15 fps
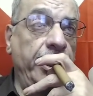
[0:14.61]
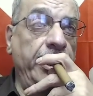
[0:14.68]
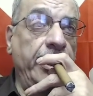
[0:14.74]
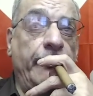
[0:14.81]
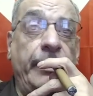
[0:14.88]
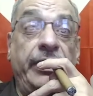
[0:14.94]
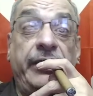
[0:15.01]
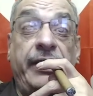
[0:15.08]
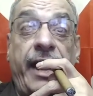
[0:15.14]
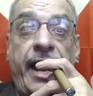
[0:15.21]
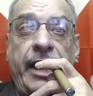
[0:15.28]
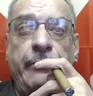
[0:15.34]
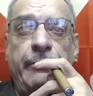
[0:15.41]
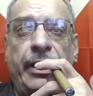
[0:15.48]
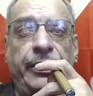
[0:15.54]
I've been
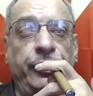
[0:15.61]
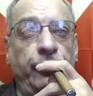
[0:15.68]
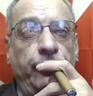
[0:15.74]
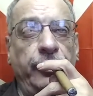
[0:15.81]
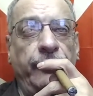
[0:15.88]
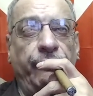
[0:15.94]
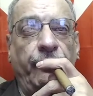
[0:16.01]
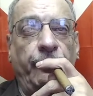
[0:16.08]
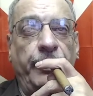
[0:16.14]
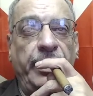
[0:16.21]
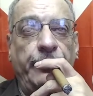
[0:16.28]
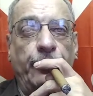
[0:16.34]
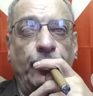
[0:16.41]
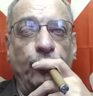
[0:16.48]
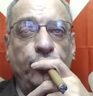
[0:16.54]
tagged by two different
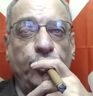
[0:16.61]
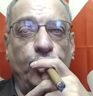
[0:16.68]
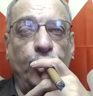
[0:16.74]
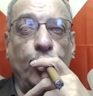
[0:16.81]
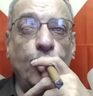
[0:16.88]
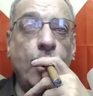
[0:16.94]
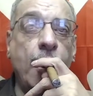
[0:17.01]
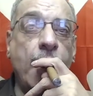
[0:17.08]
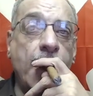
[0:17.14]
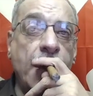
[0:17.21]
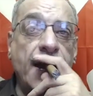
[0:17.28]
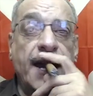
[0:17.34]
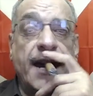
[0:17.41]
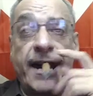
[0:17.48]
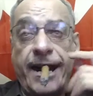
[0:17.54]
people, so
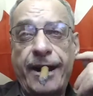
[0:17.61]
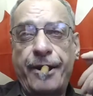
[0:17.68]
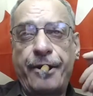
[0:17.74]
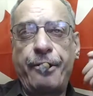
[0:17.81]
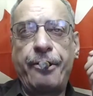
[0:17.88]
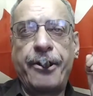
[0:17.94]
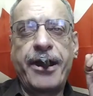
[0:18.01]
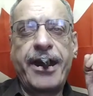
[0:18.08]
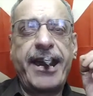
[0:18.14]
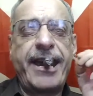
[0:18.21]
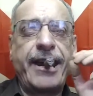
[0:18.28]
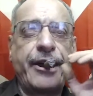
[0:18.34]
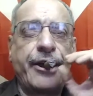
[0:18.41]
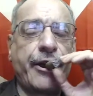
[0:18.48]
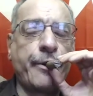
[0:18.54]
I gotta do the tags.